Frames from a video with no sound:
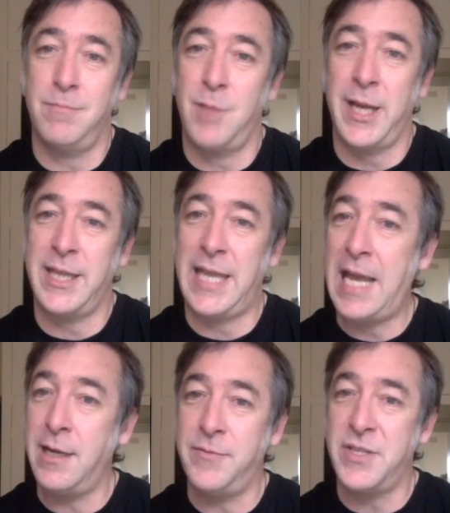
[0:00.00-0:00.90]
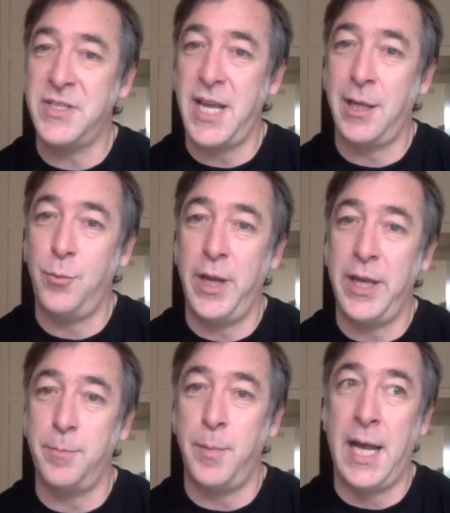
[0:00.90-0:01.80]
like the end of the second week
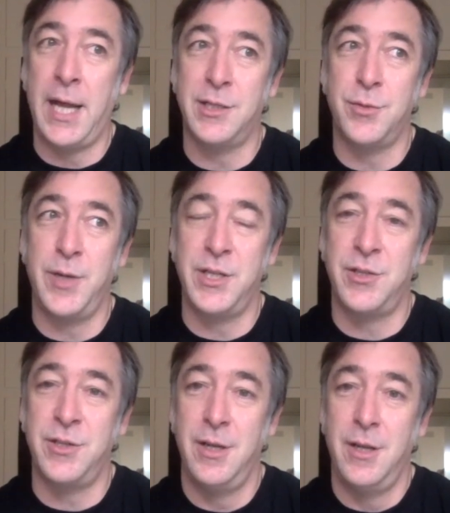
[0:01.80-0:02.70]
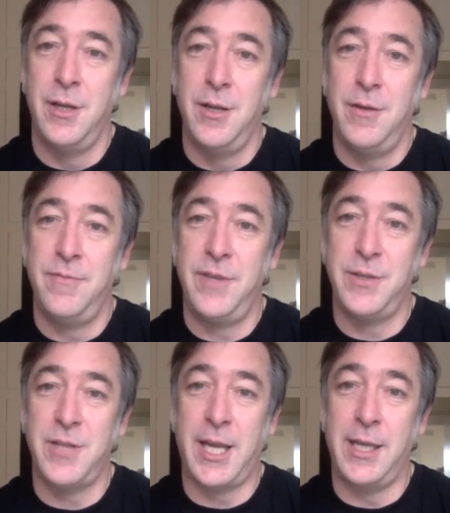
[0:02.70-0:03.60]
of March, which feels
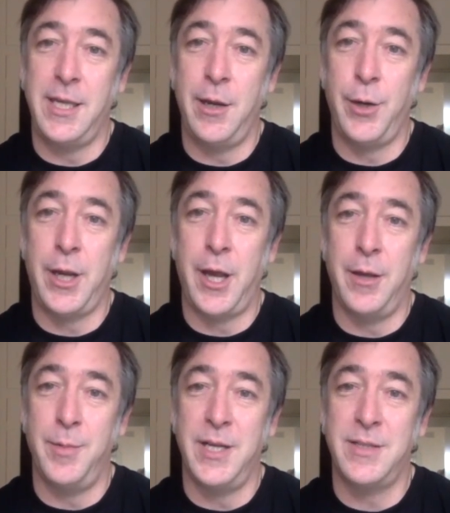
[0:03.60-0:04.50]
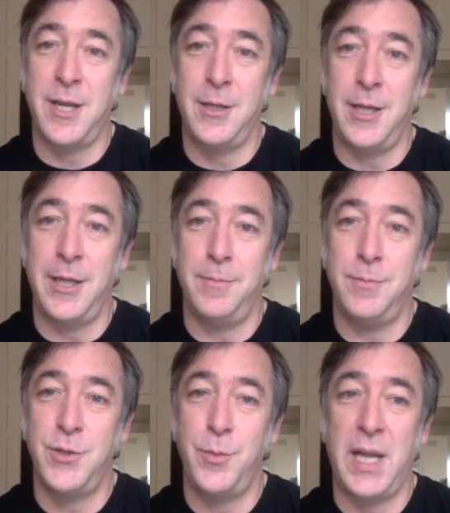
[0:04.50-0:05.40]
like a year ago, but it's only
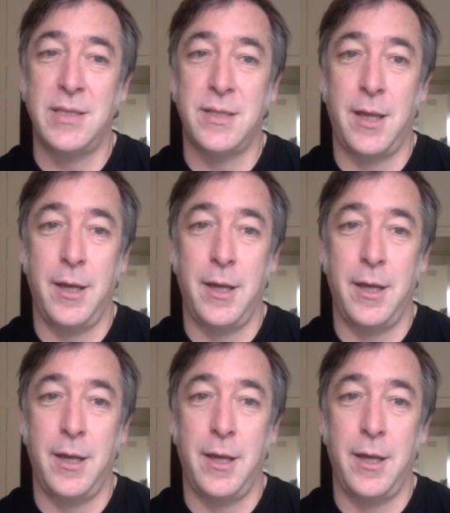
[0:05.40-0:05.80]
2 months ago.